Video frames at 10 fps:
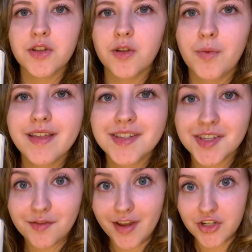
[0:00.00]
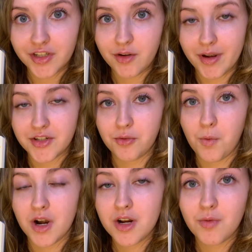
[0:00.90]
the way this is eventually going to
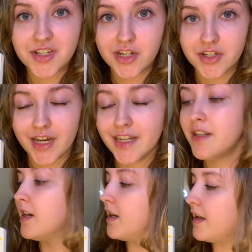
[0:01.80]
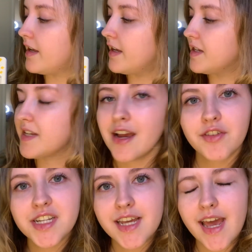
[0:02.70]
work once you're done is
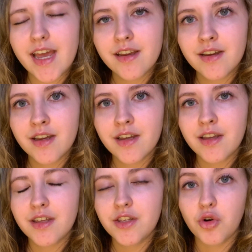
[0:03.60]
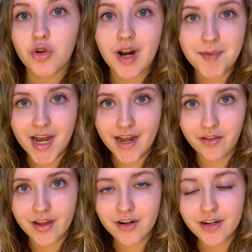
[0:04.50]
every day you'll grab a
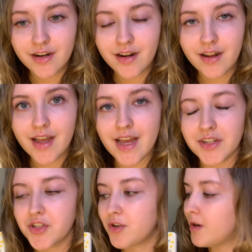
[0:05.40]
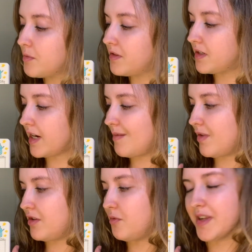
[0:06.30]
highlighter and start with the time
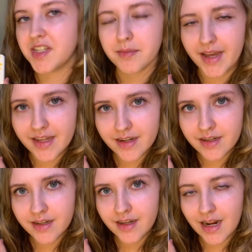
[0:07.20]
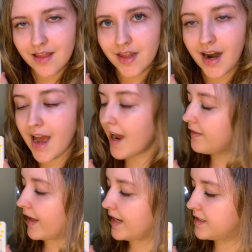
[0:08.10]
that you went to bed and then
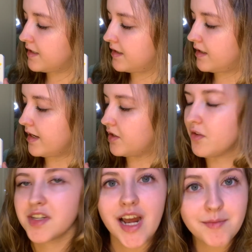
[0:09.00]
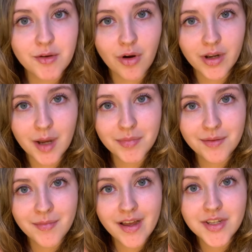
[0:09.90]
highlight until the time you woke up.
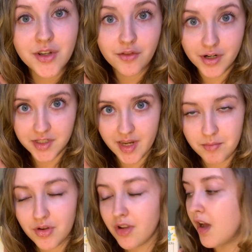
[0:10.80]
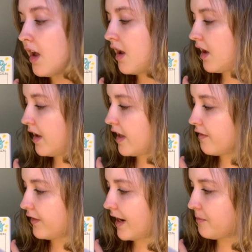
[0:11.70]
So for example,
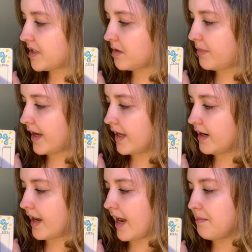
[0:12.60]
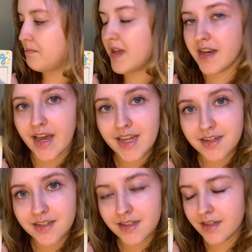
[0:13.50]
if I went to bed at
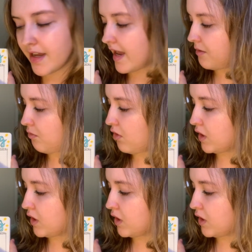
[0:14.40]
midnight and woke